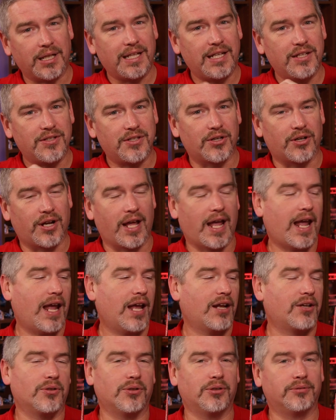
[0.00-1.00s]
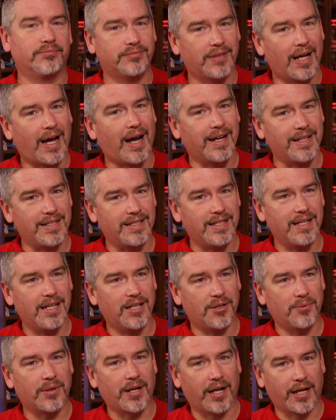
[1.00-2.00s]
easier to handle. I did,
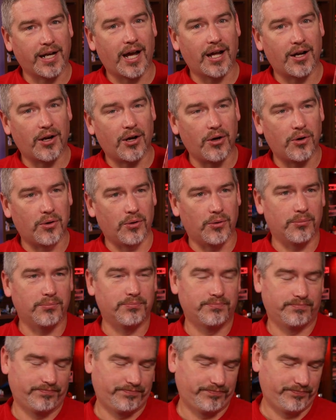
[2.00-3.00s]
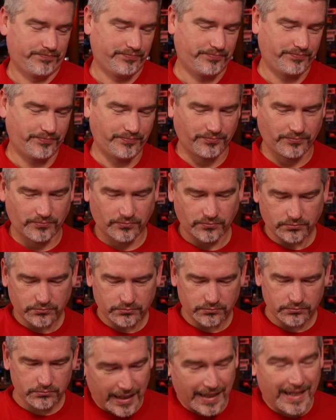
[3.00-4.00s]
when I got home,
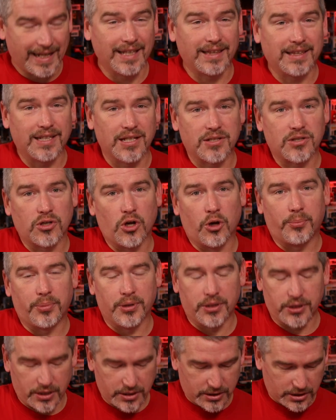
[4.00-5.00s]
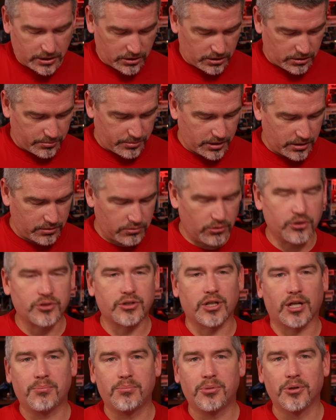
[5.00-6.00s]
get this open just a little bit. Looks
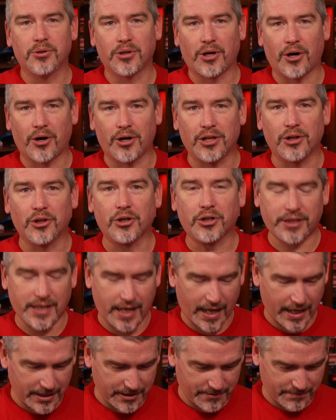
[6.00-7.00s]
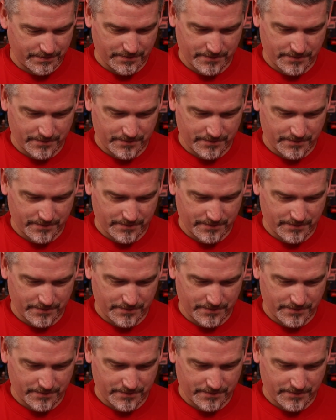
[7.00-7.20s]
like Boo had already looked at it.